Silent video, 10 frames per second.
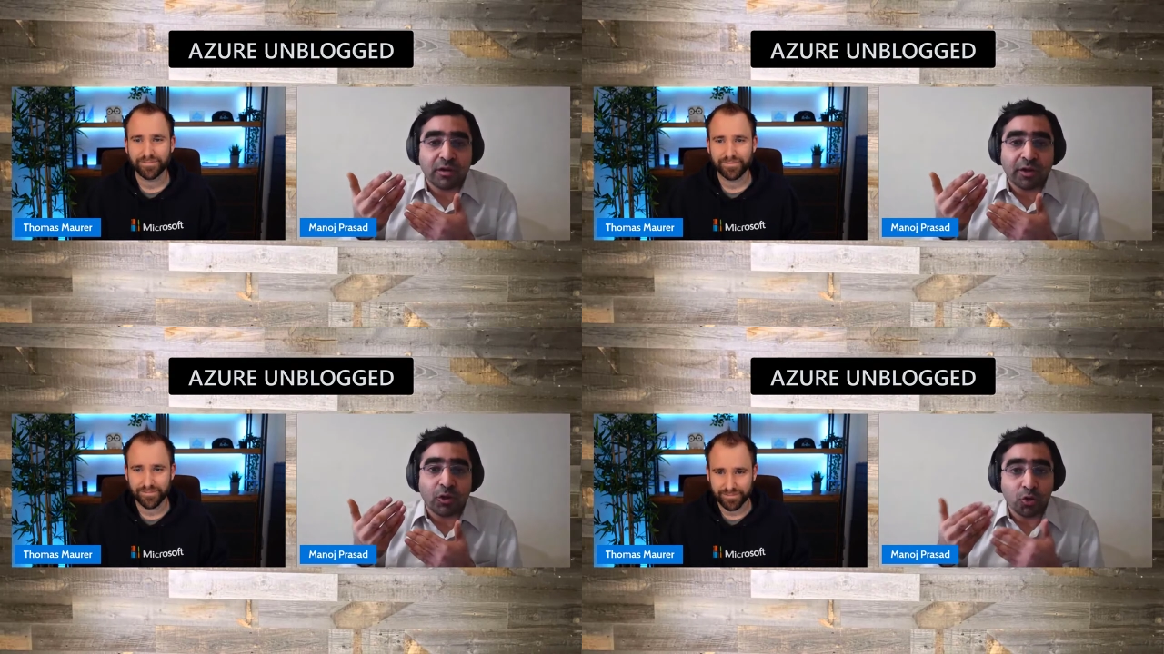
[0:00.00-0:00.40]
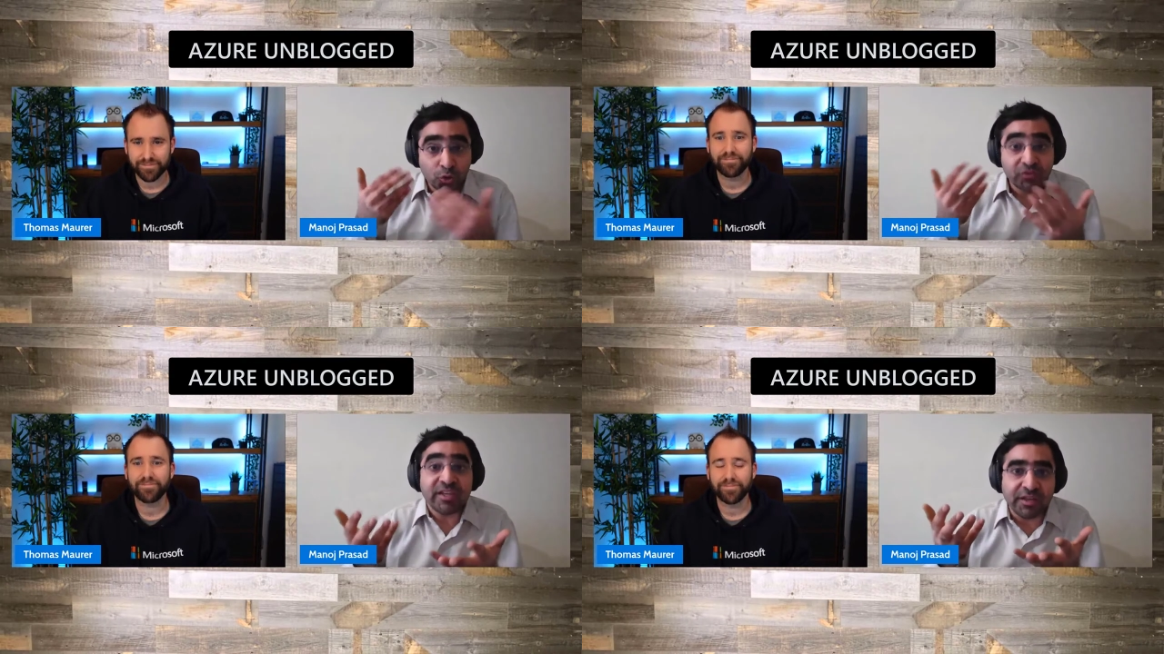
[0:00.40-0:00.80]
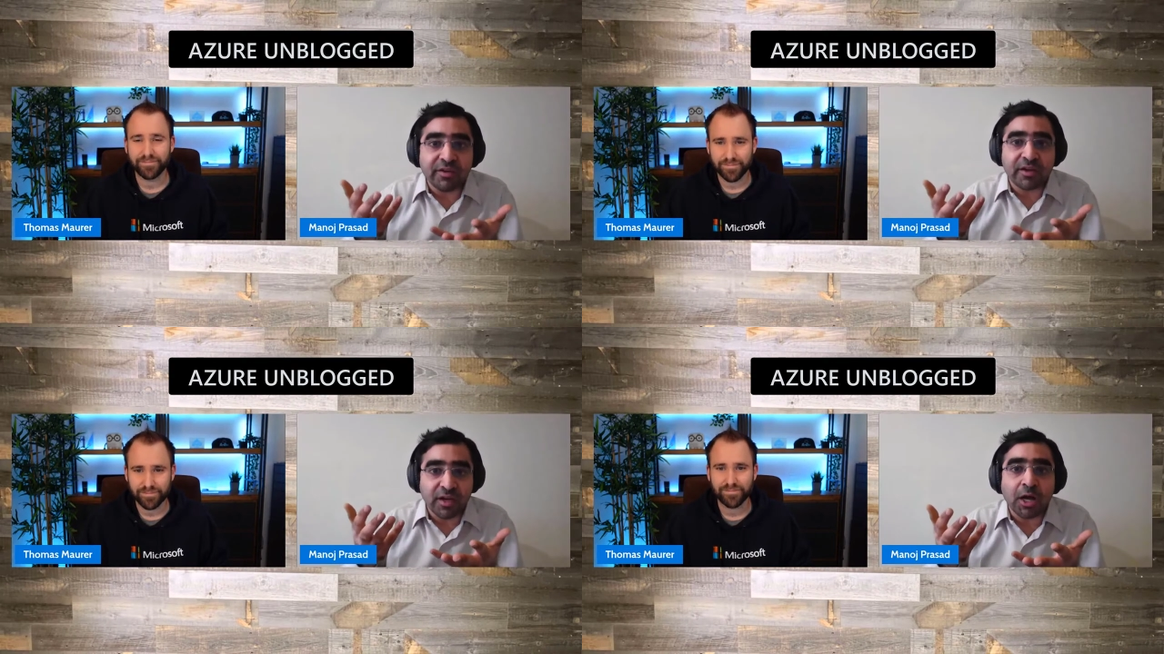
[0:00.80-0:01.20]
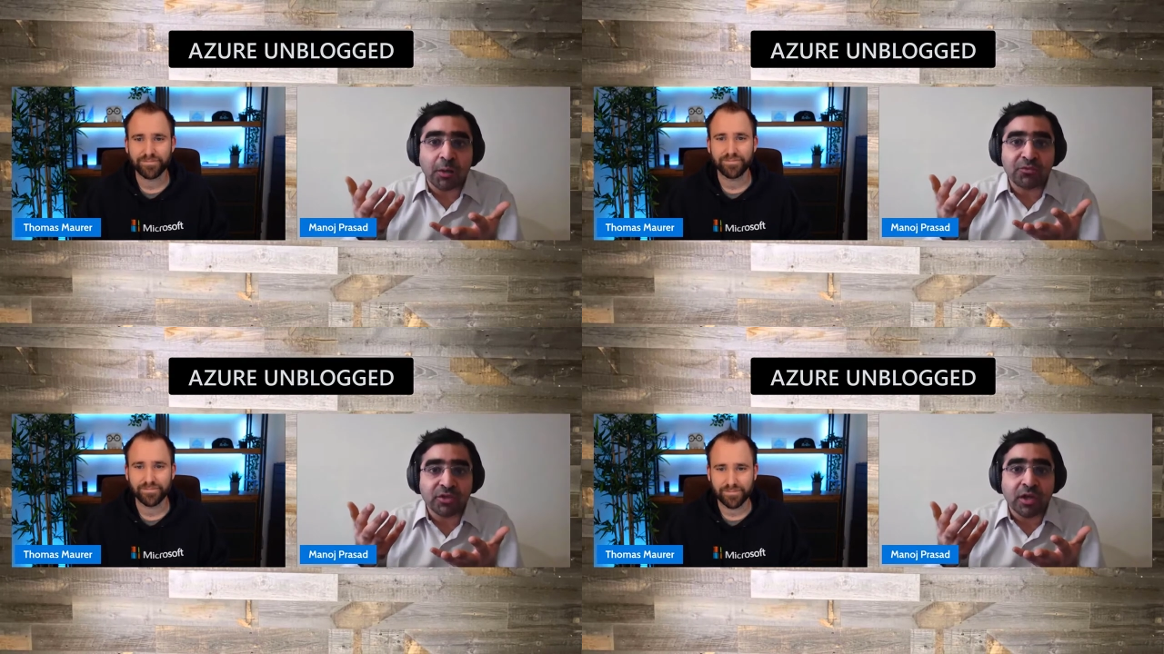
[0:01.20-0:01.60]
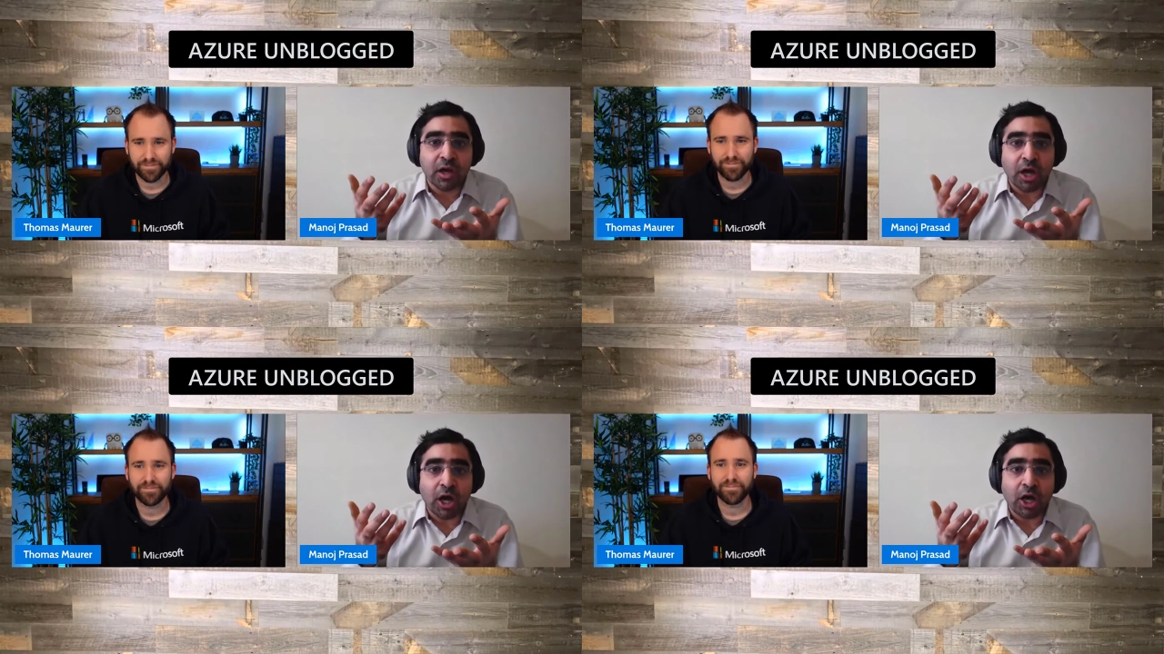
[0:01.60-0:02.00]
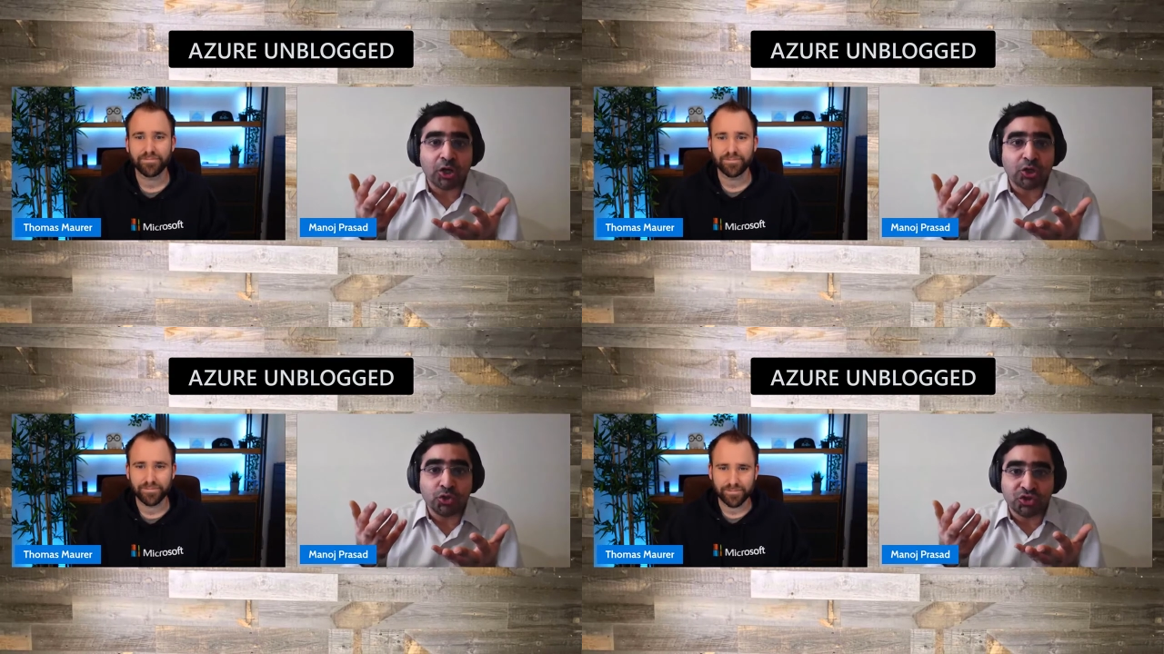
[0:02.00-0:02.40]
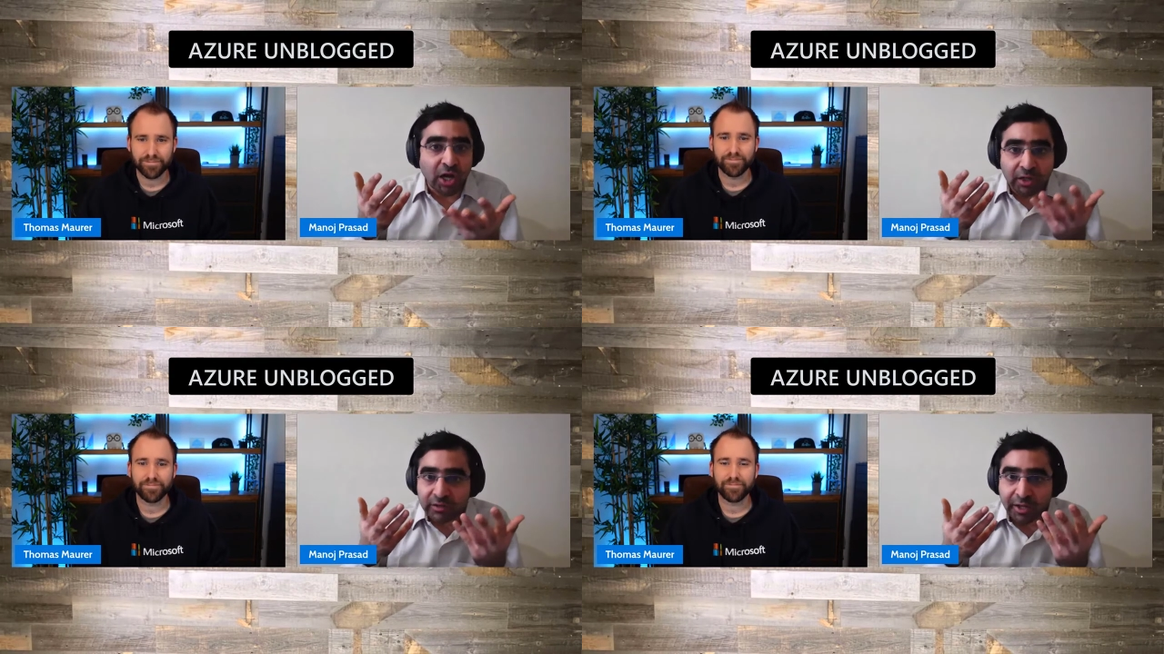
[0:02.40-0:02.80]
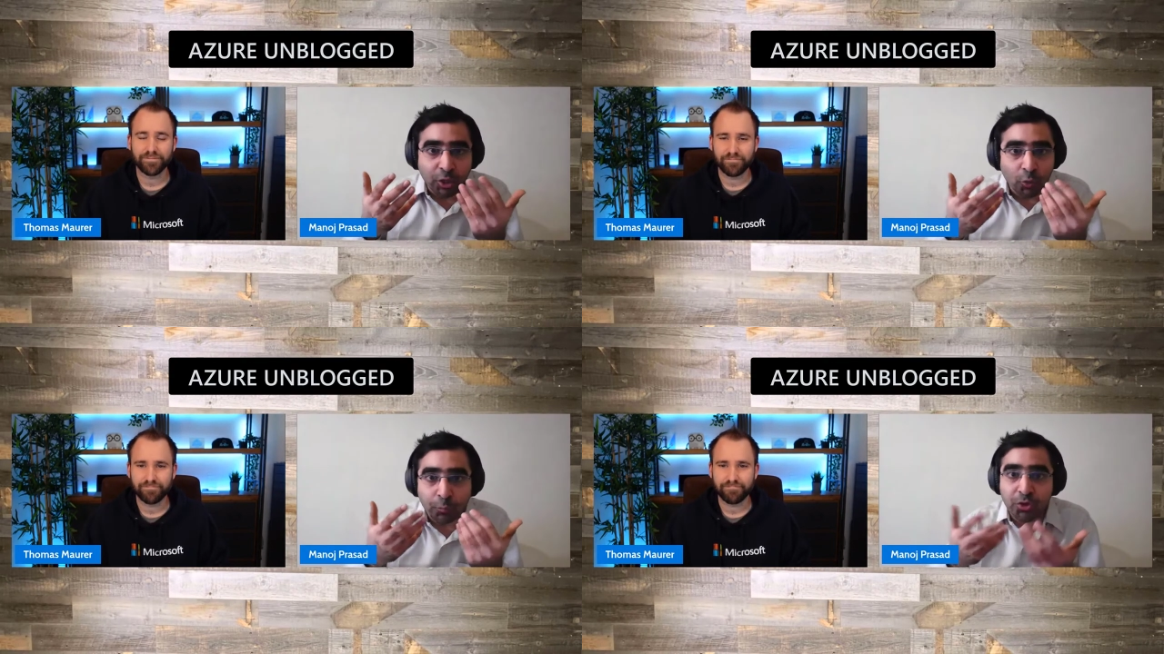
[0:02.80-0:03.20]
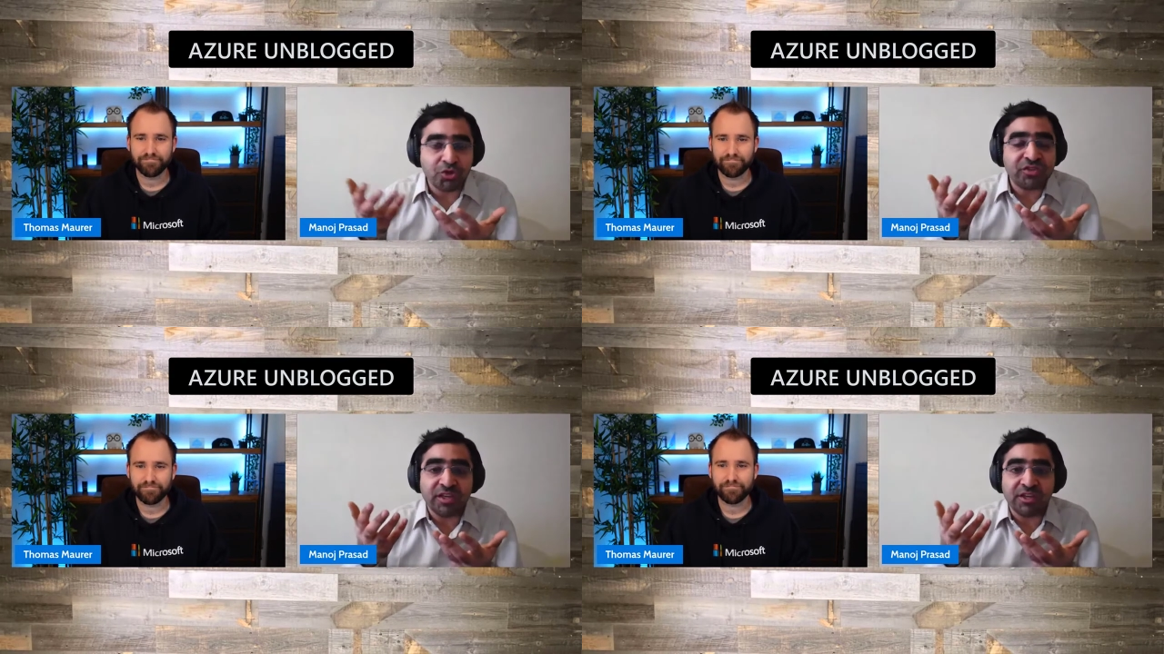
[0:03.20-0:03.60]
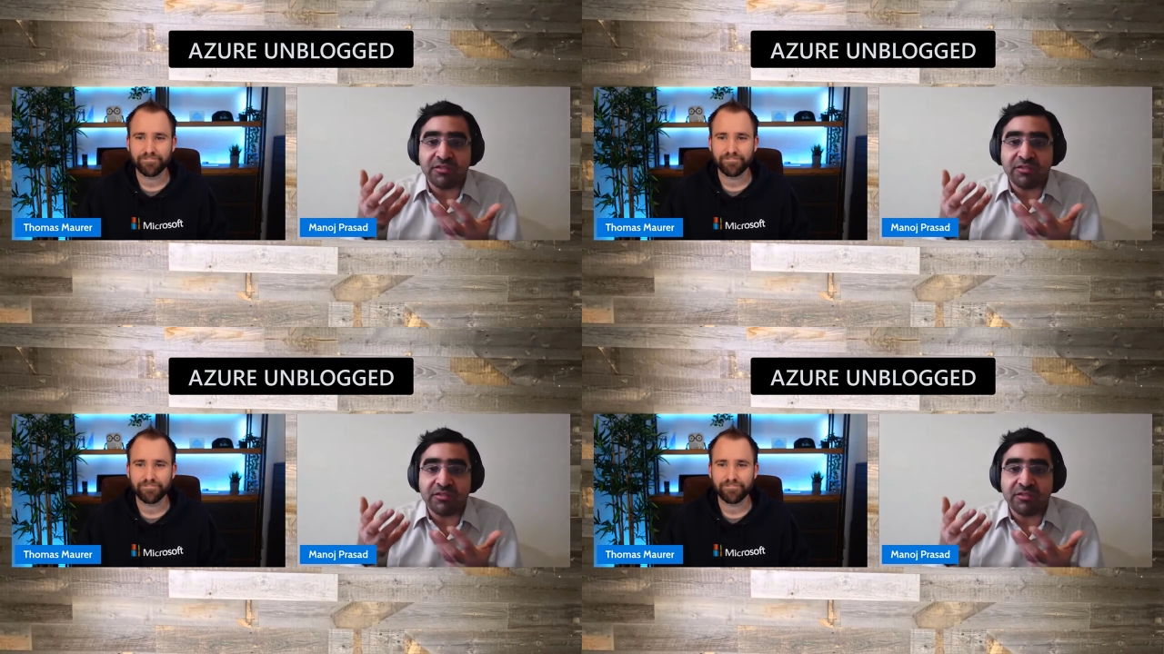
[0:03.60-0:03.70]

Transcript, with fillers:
Speaker 1: you know, using Event Hubs uh, to start like, you know, producing